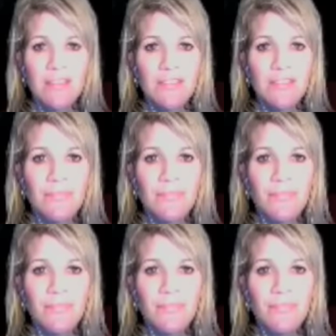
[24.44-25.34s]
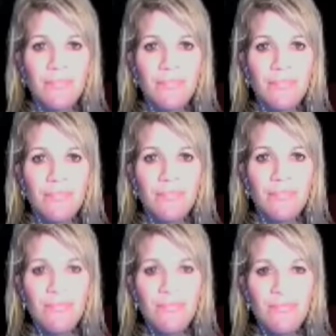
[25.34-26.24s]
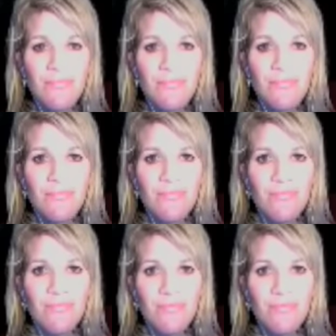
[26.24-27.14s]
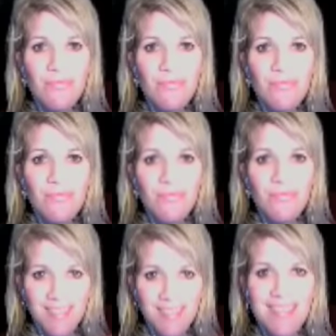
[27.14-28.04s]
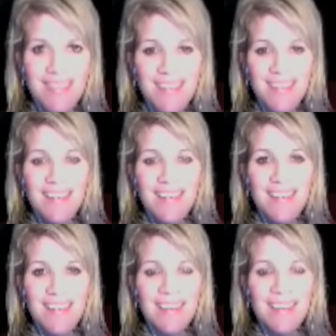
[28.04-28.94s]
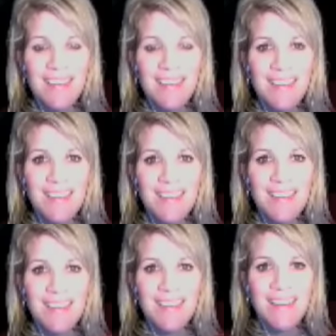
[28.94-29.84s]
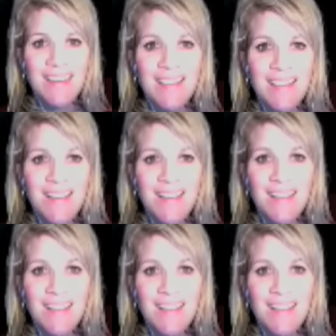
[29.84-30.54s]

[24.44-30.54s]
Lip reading: This person isn't speaking.